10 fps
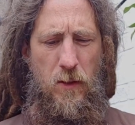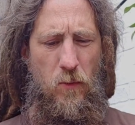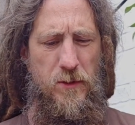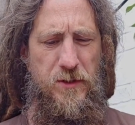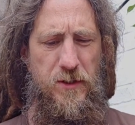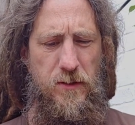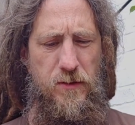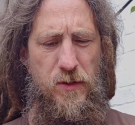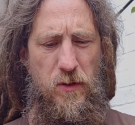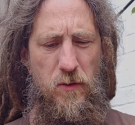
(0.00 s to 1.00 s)
Wants
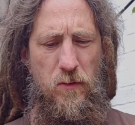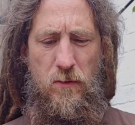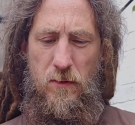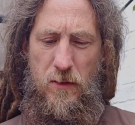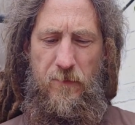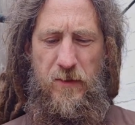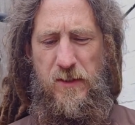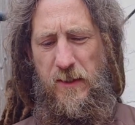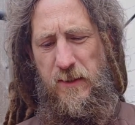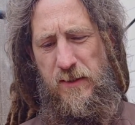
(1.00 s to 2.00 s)
you to
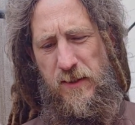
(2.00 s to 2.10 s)
obviously